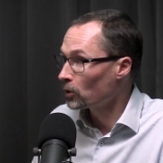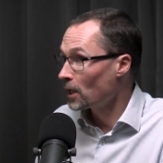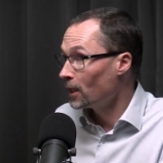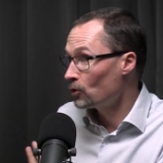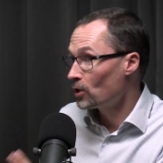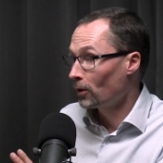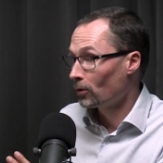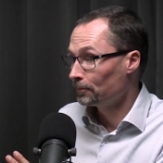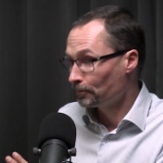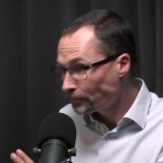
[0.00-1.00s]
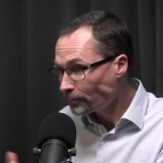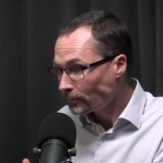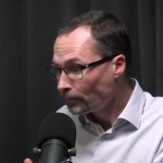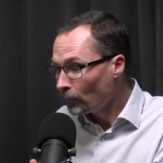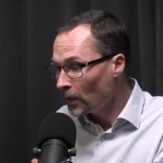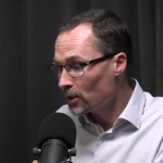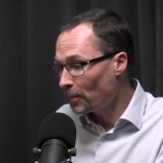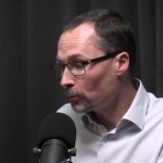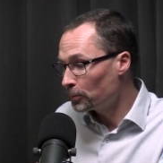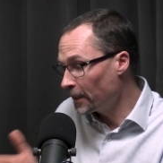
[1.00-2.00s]
You could say in general, it's
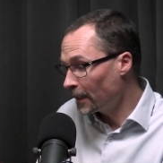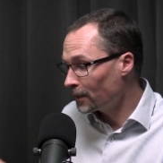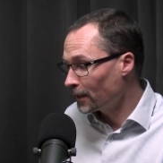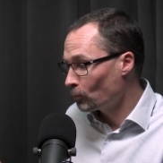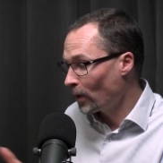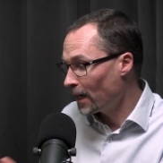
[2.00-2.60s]
about predicting